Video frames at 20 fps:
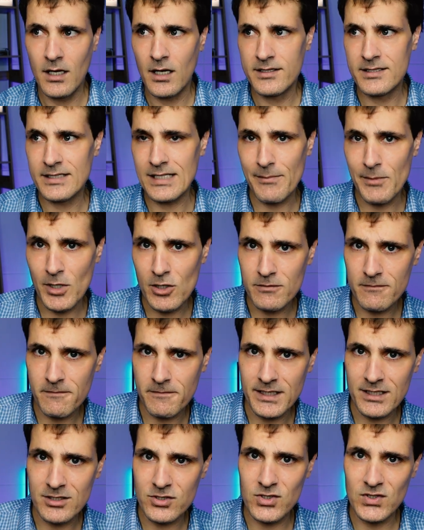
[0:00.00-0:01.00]
some old
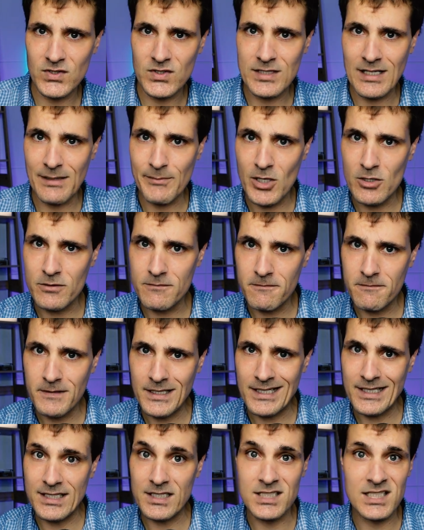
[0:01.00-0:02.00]
fixtures, some old
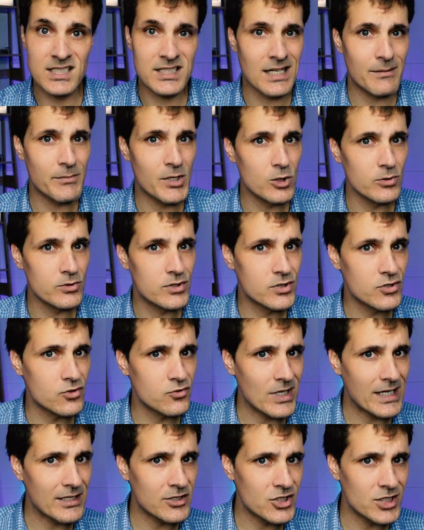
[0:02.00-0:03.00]
fittings, some old
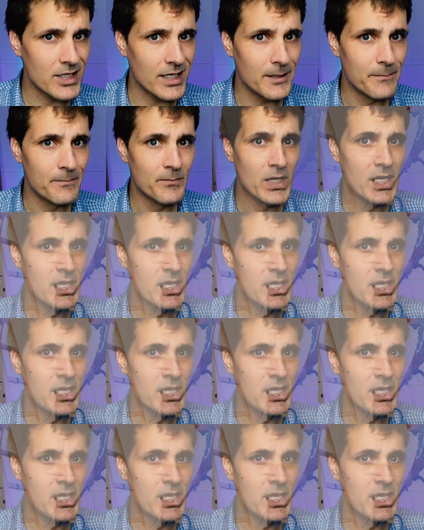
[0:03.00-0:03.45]
structure.